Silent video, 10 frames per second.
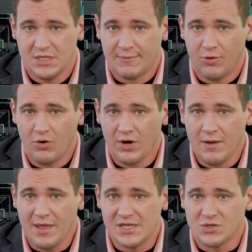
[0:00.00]
The
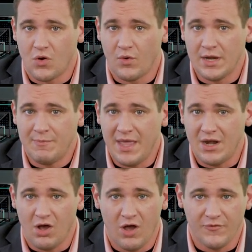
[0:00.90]
program has already
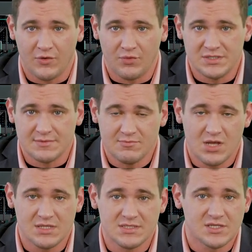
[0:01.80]
paid off in recent
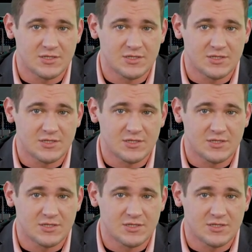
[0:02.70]
months,